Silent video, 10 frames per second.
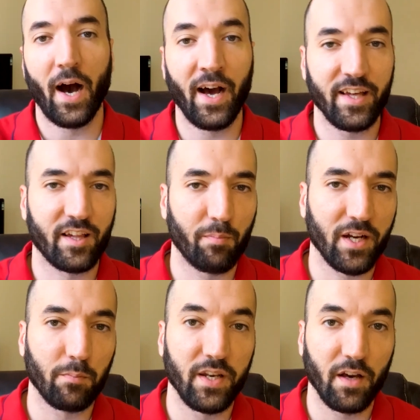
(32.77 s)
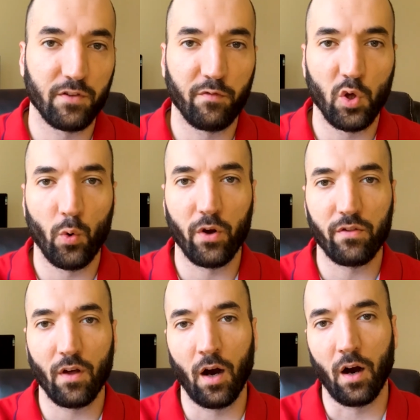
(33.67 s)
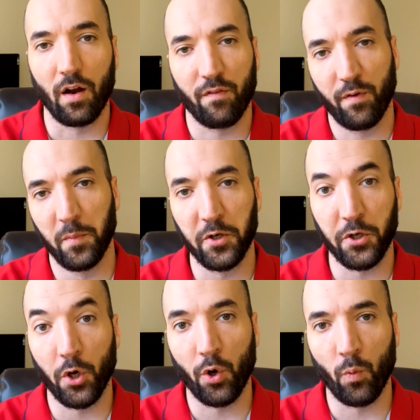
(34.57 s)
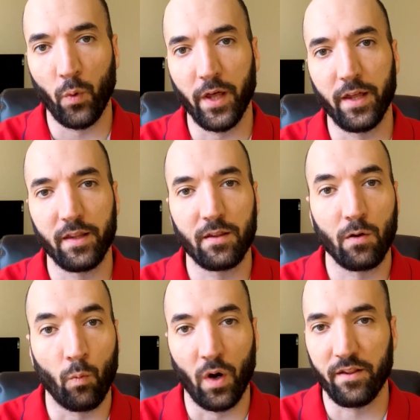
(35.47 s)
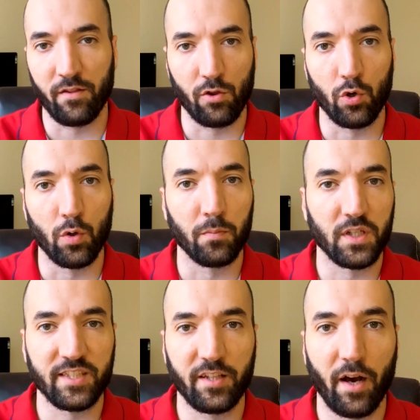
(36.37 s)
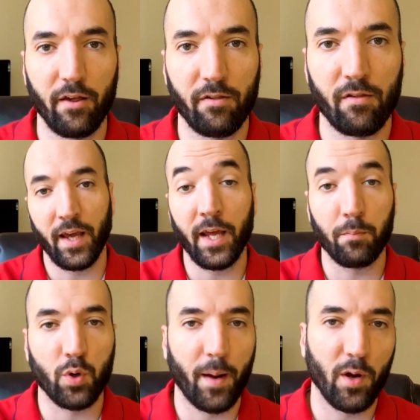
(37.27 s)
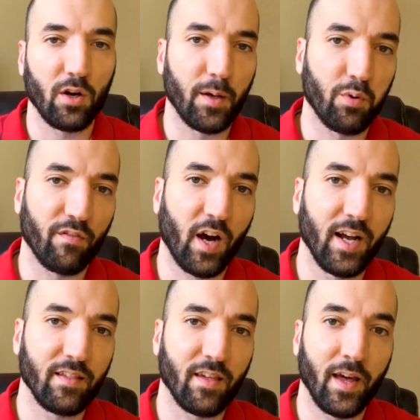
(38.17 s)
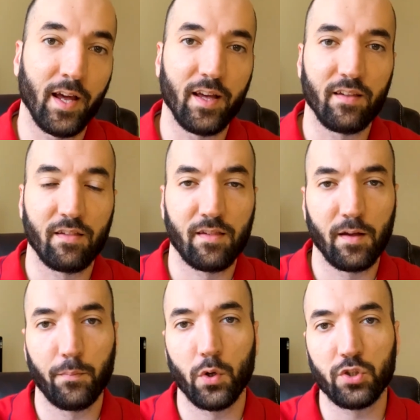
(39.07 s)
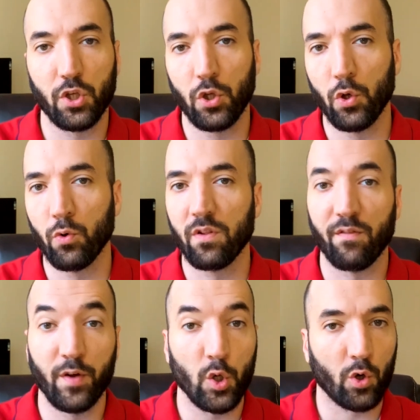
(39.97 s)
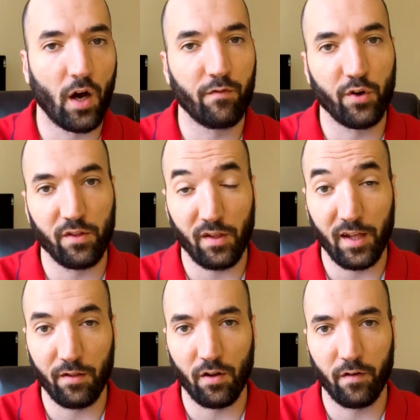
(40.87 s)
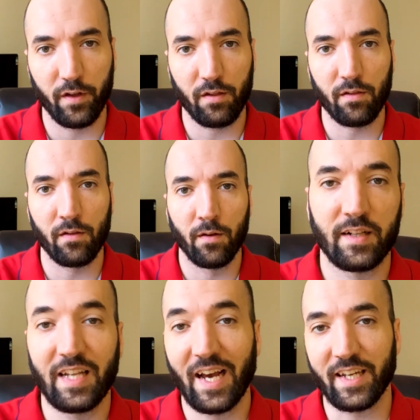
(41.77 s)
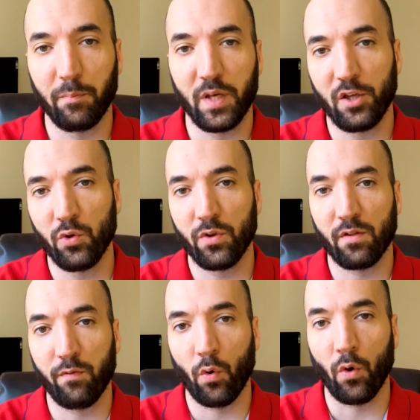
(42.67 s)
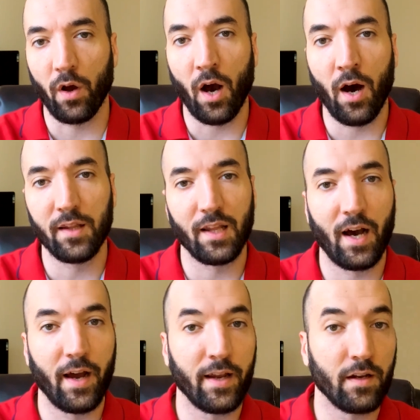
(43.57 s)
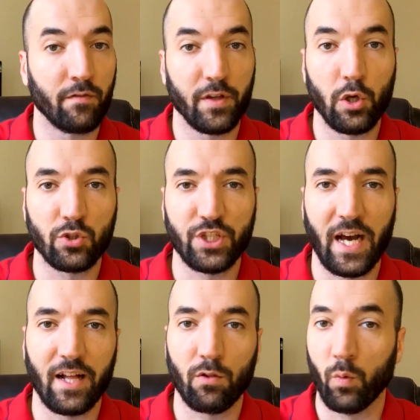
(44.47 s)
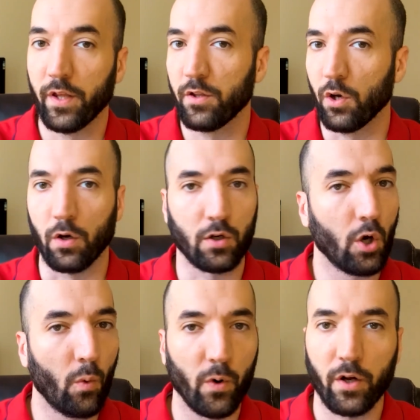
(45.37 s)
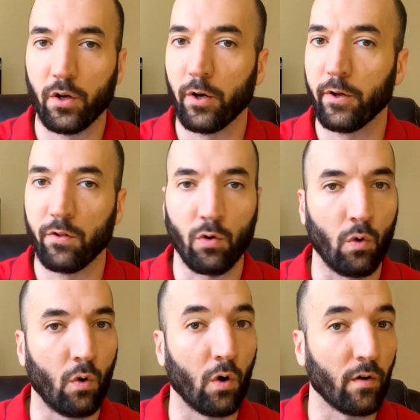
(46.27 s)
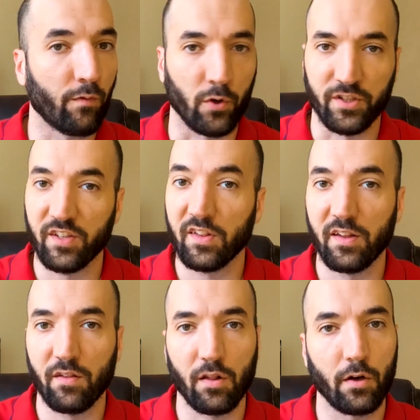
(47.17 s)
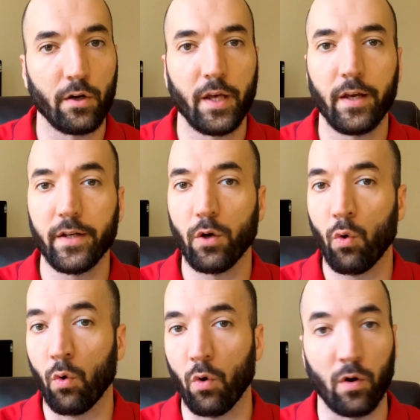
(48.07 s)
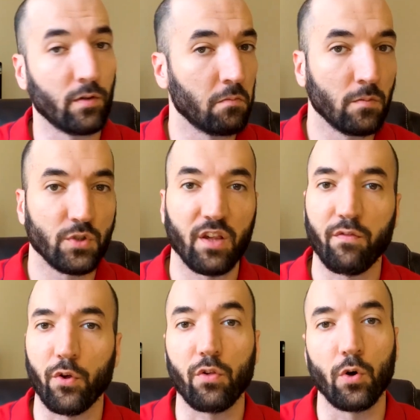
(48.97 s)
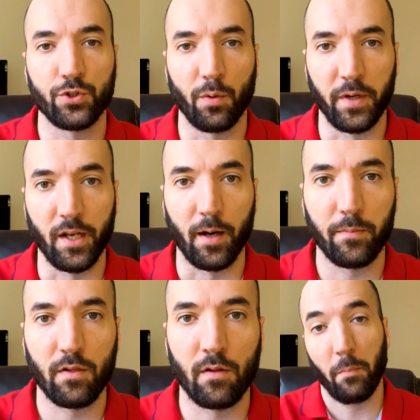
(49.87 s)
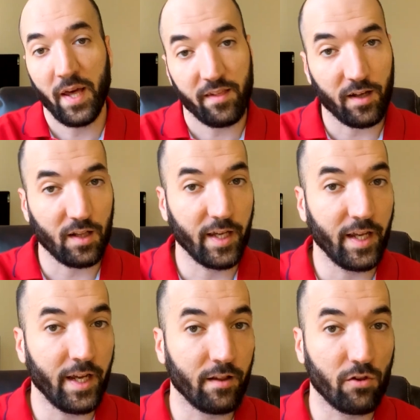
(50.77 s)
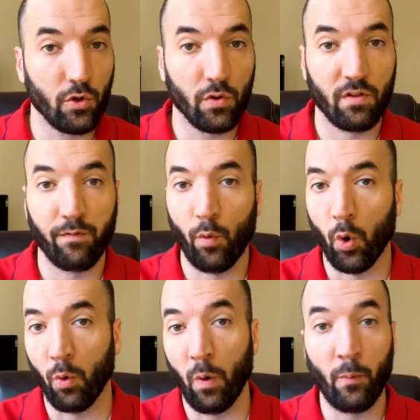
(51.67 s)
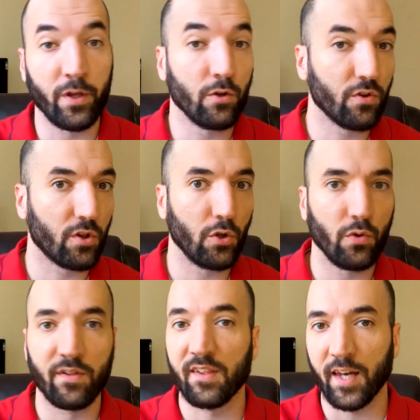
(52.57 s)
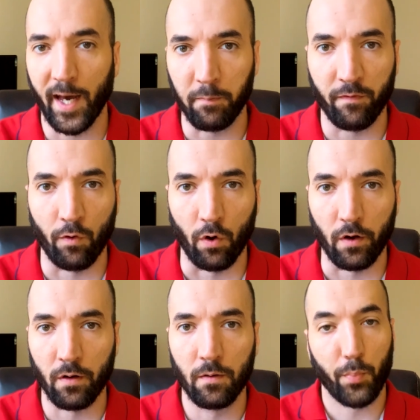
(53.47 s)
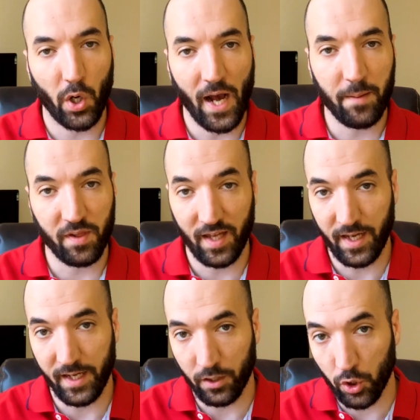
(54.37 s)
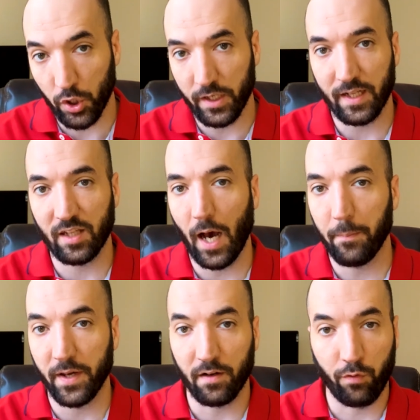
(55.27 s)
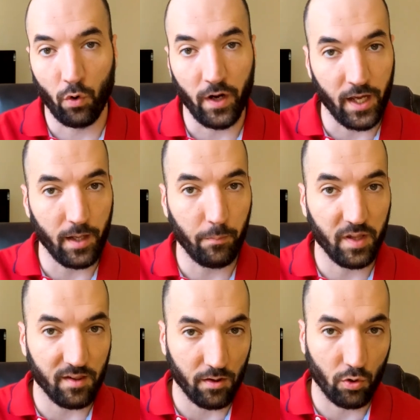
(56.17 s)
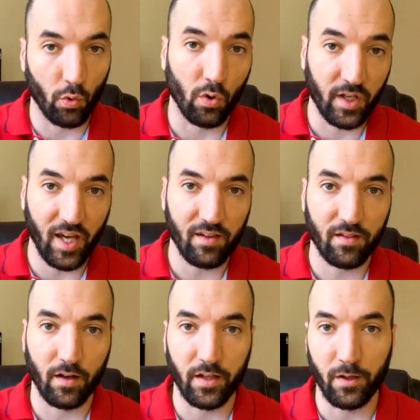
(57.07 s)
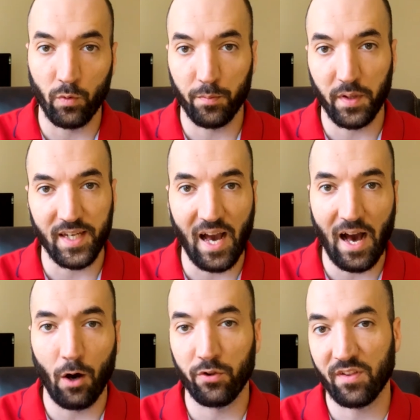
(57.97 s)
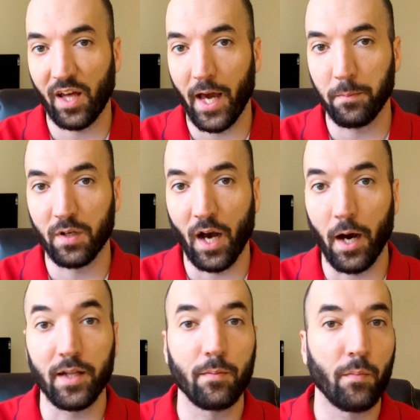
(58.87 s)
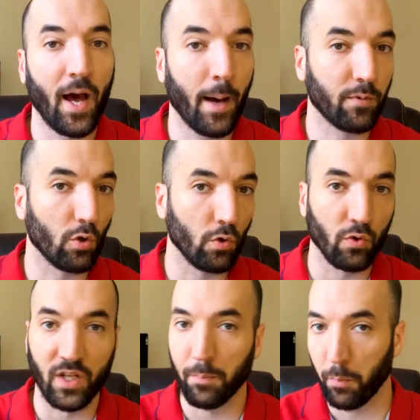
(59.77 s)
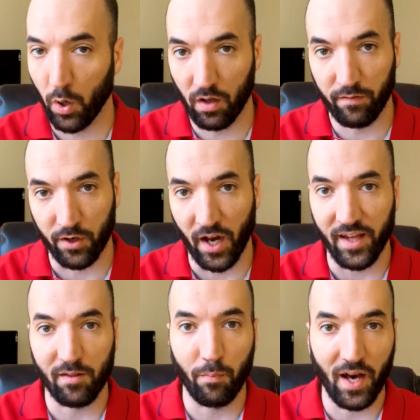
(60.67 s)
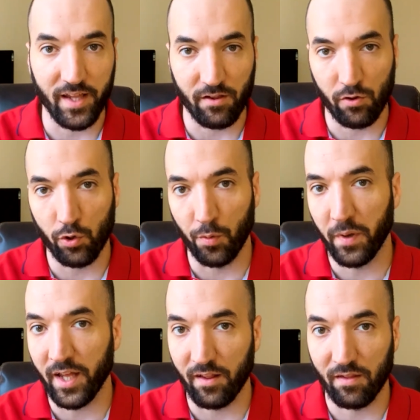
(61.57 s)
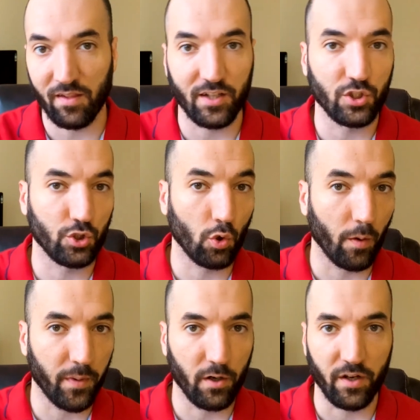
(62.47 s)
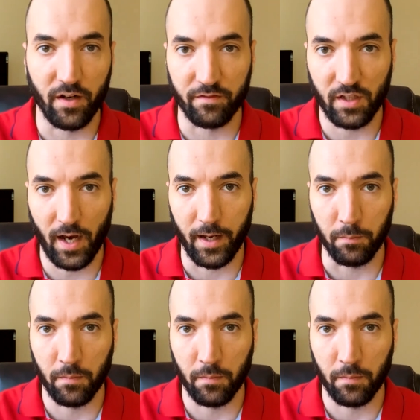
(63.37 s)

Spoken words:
I expect many of the viewers are familiar with what Zoom does. It primarily provides a simple to use video conferencing service that can be used for online video chats with your coworkers or for distance learning or just for social meetups. Basically, it's used for what we used to use Skype for. Perhaps a good topic for a business school case study would be how Skype got absolutely pulverized by Zoom in such a short period of time.